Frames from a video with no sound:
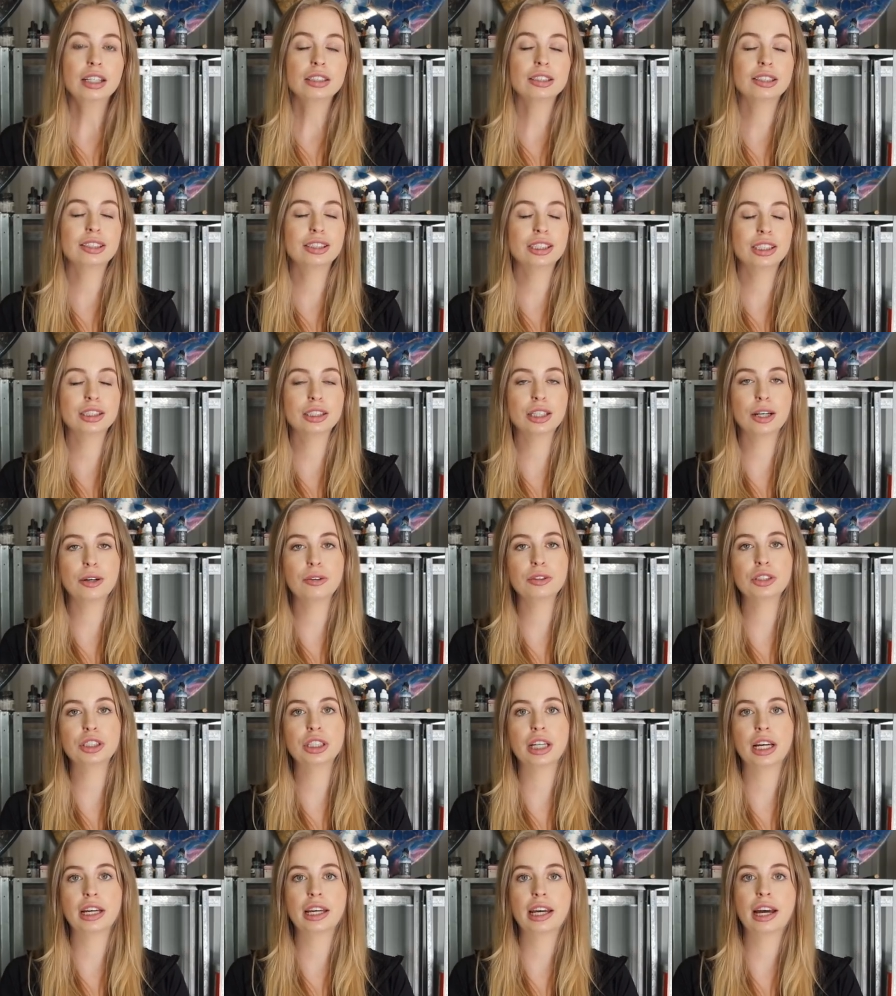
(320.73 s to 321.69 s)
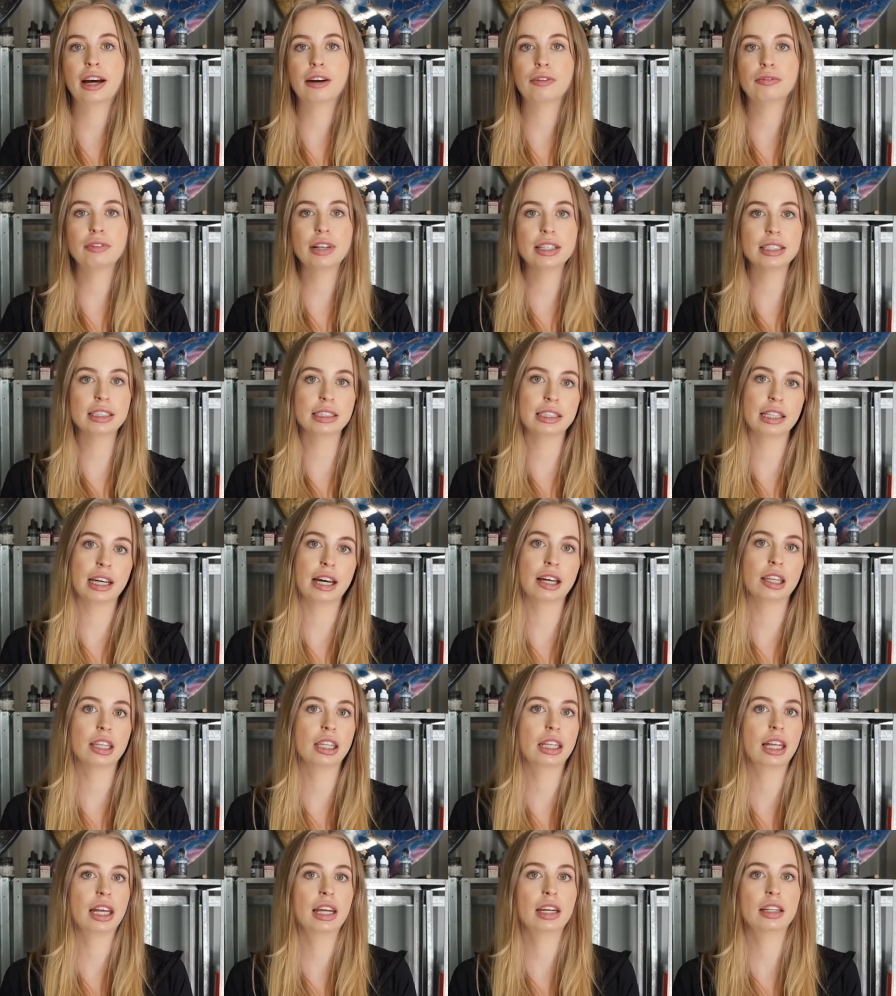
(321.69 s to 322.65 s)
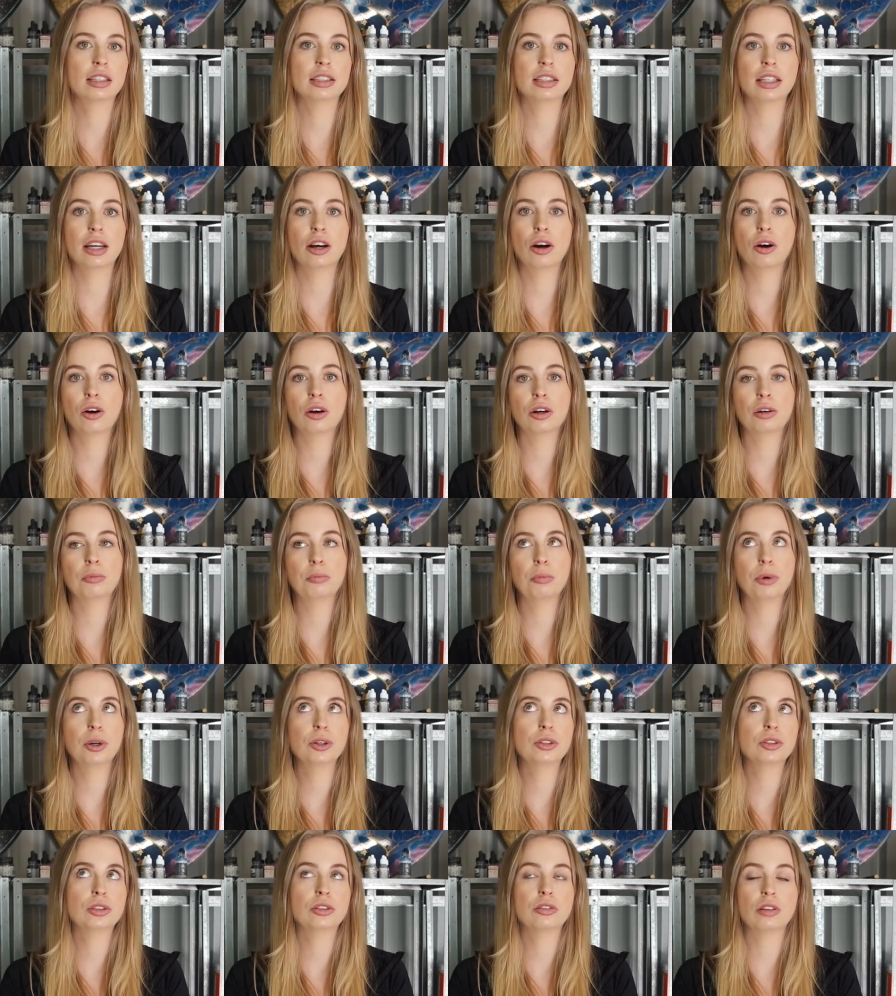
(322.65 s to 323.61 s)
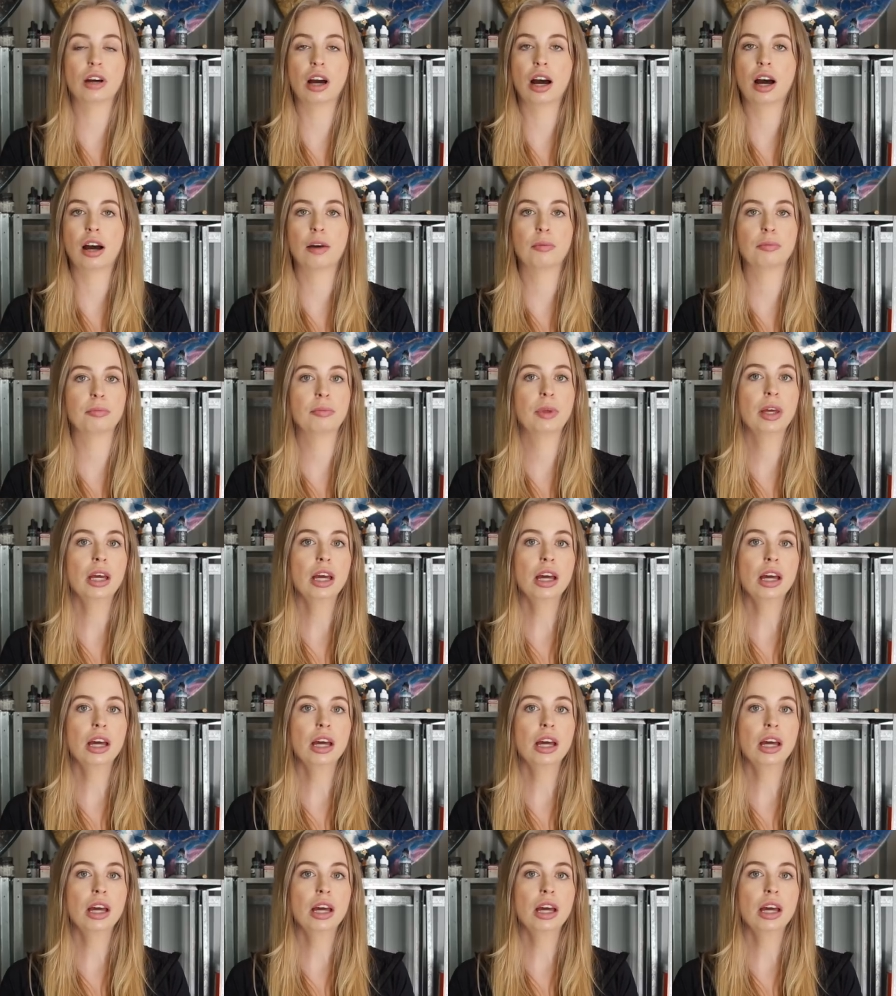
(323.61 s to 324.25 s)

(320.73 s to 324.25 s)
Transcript: So just go and check out resin calculators. They're on most um,